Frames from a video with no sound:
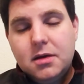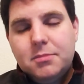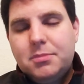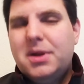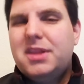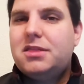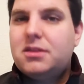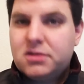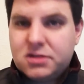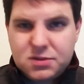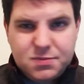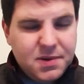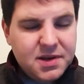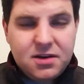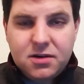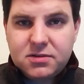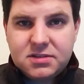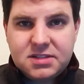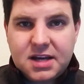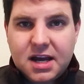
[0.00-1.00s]
But there's been
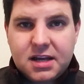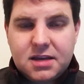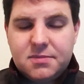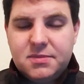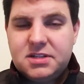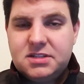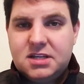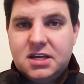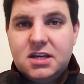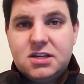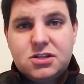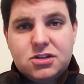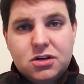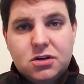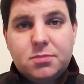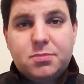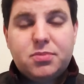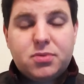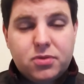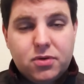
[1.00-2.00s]
no documentation or
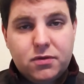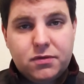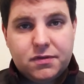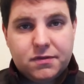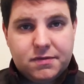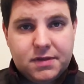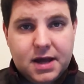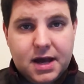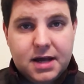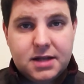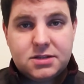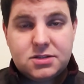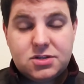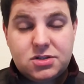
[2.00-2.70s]
proof of that.